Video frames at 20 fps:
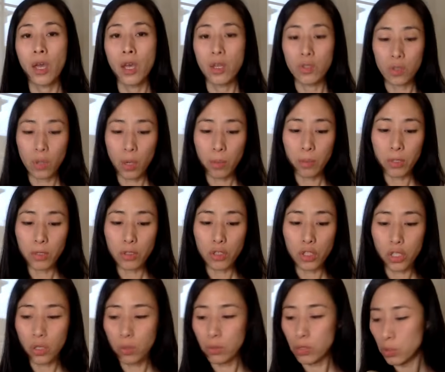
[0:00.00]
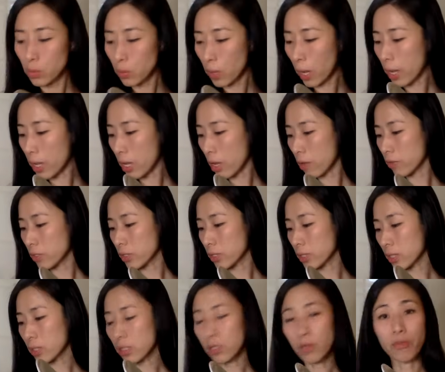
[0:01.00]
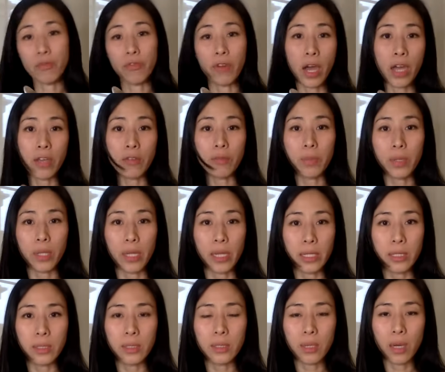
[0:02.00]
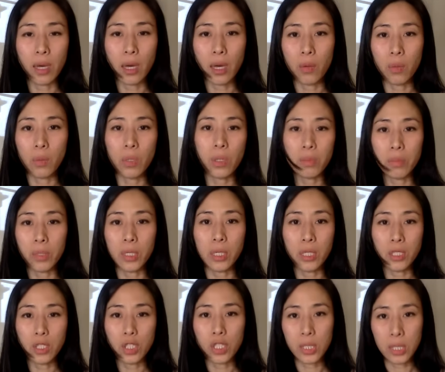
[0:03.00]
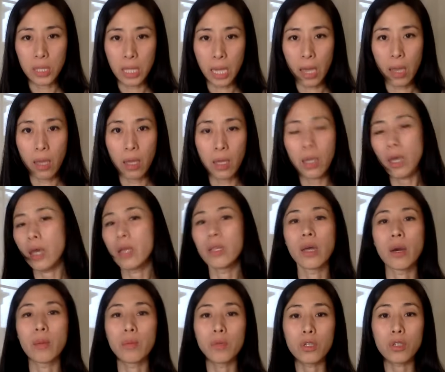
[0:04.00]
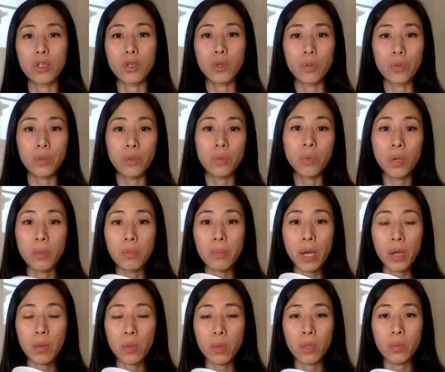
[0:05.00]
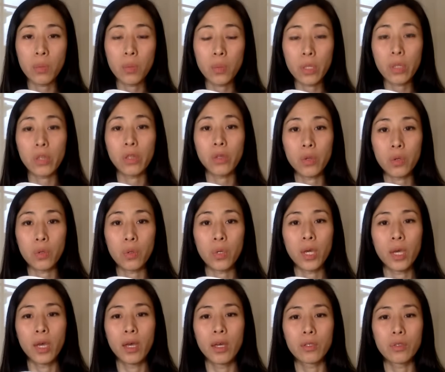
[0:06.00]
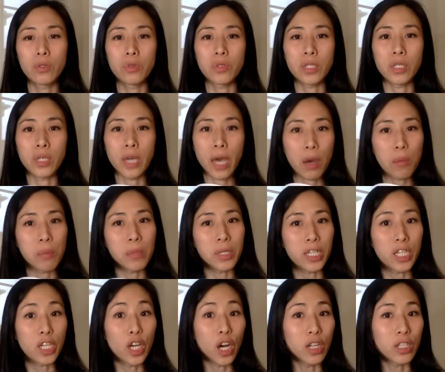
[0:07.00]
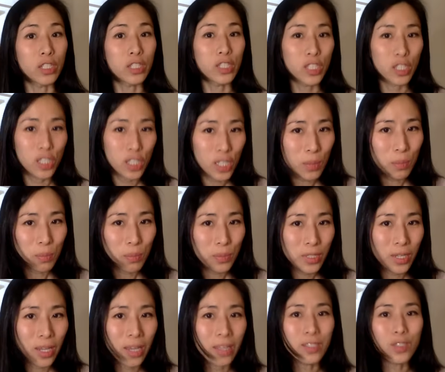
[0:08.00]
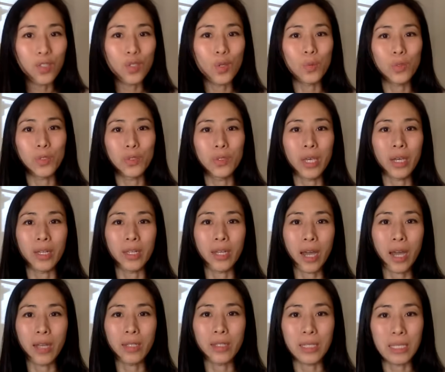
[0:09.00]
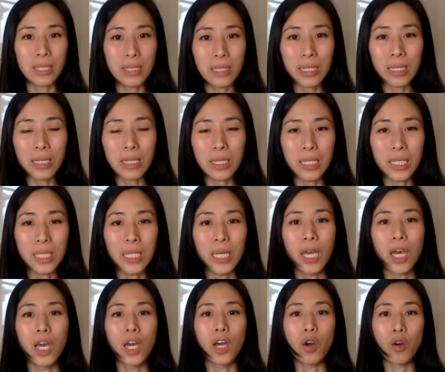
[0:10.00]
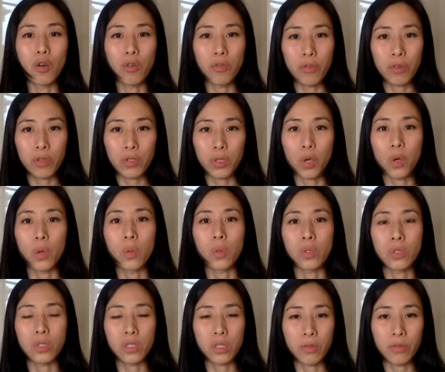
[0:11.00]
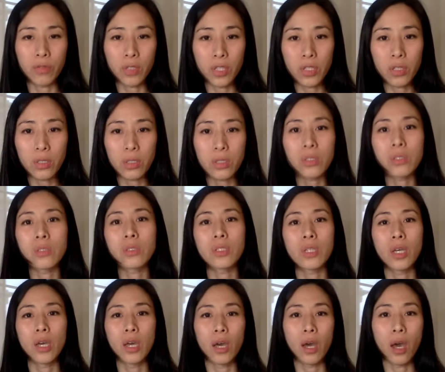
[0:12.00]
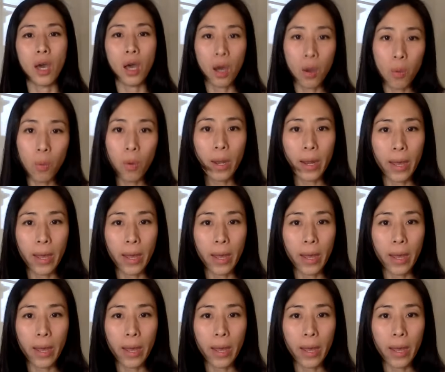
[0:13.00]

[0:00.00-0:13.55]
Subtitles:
So I'm going to show you, I have a set of 5 plates with me today, and I'm going to go through one by one with you to see how many got chipped. And so you can kind of see over the course of years what